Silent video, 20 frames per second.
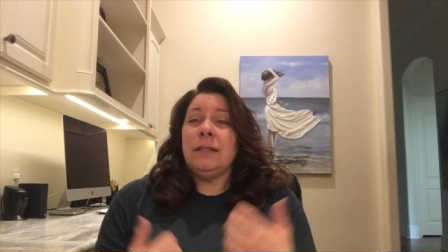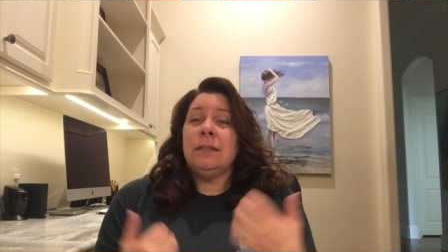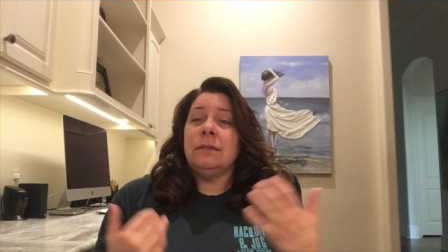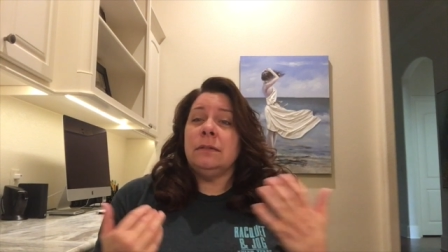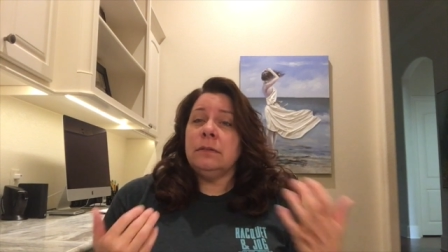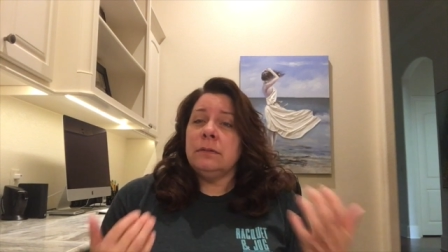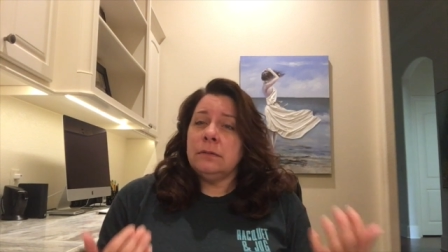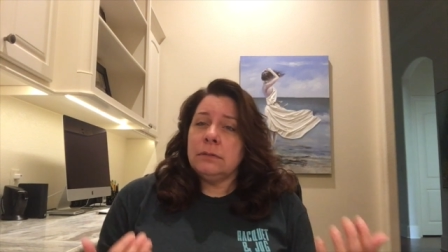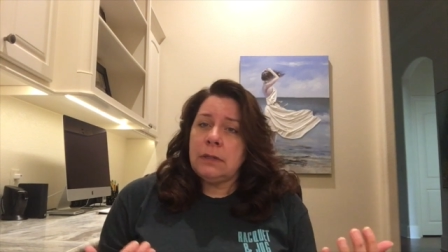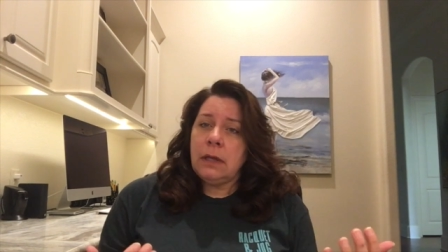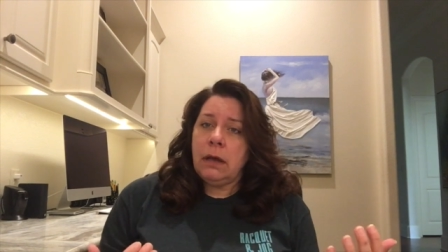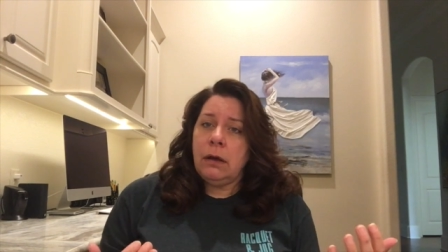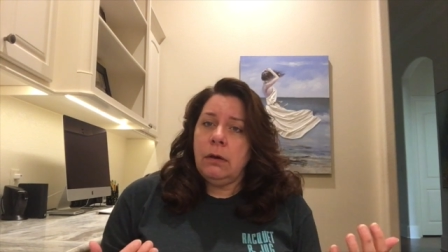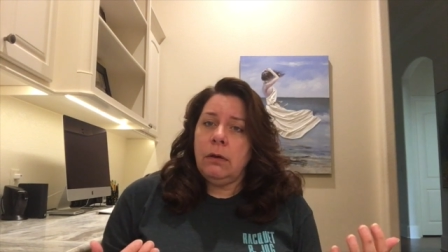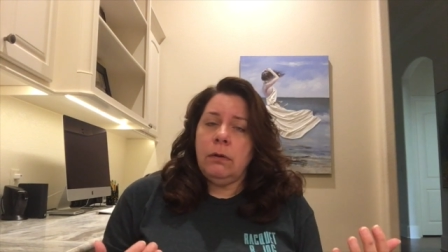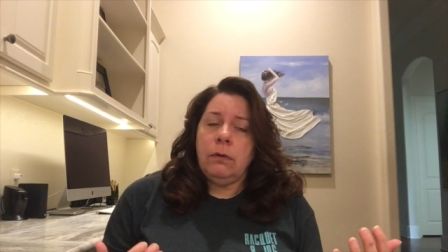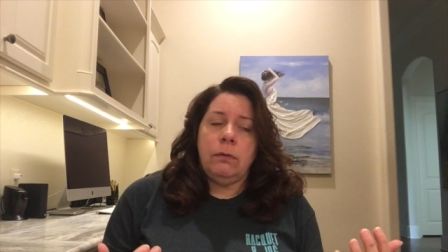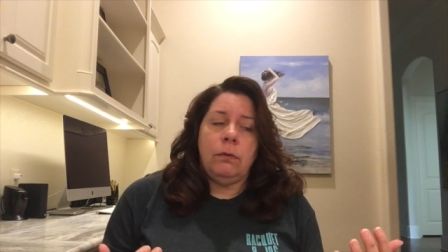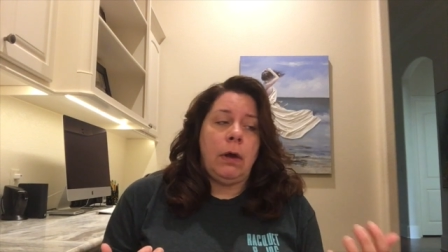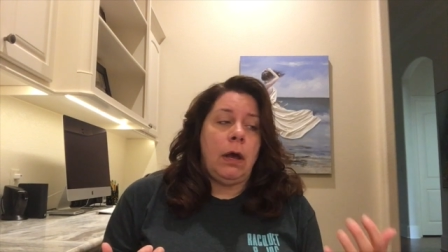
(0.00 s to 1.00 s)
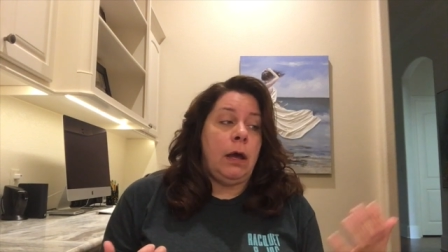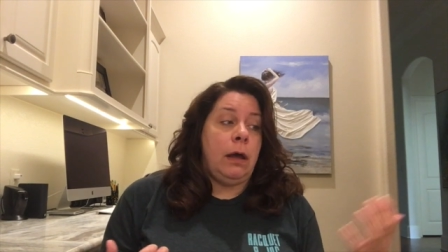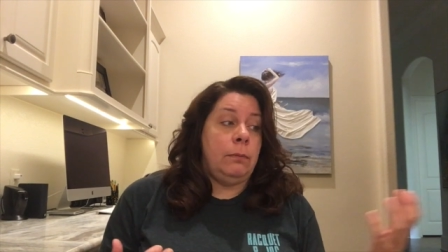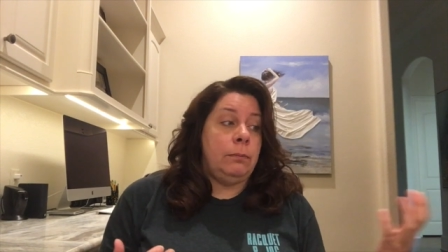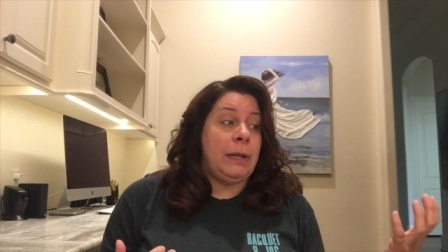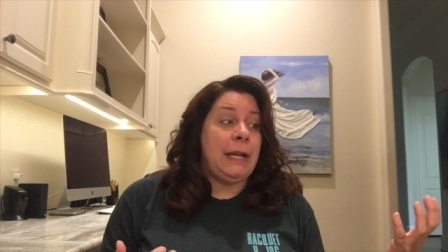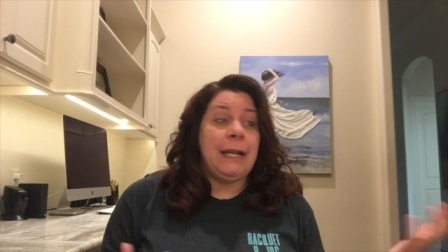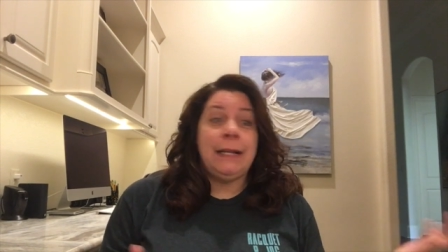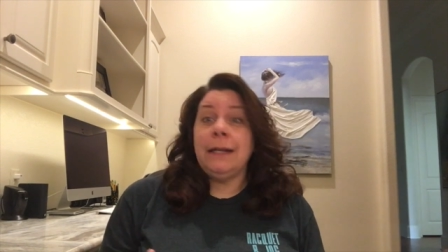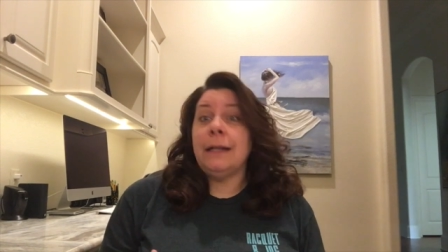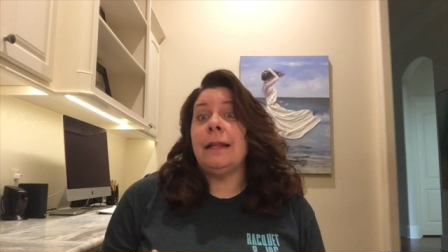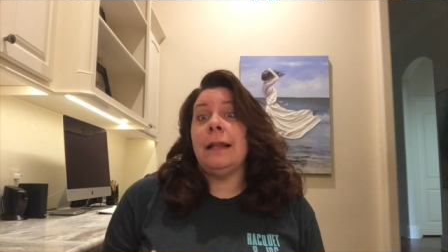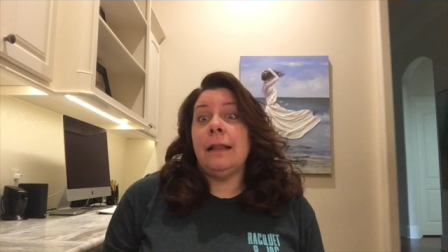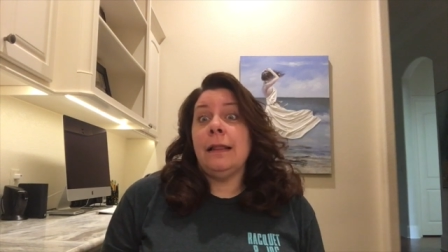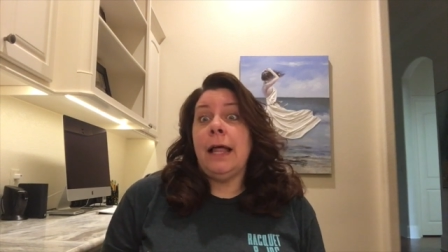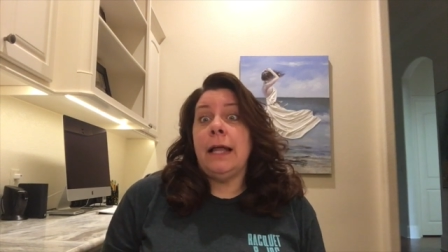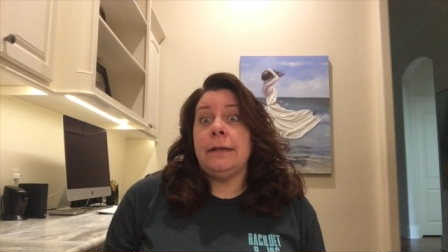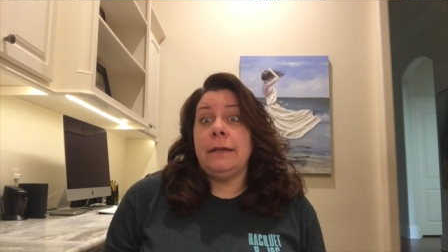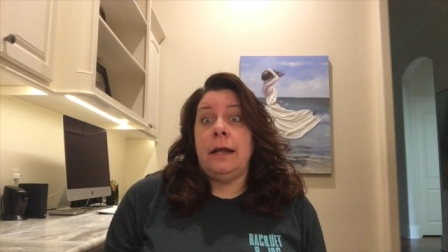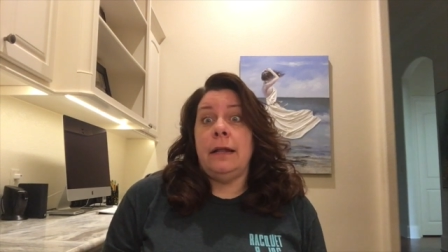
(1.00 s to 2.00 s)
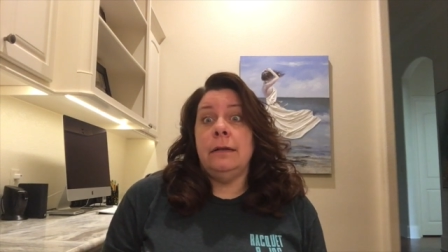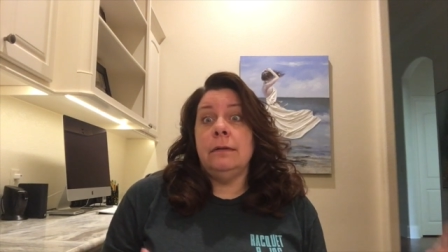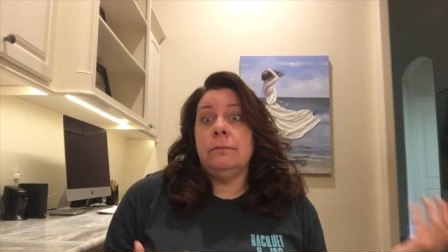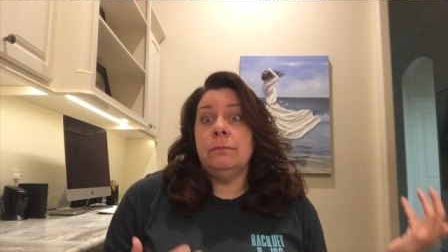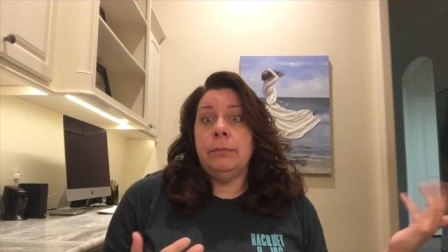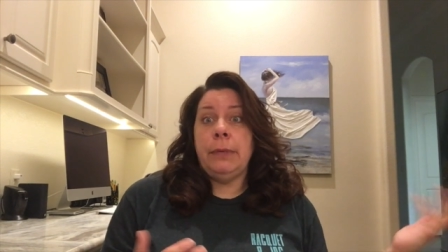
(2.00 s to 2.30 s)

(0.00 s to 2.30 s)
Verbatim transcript: So, uh, but I did get a lot done,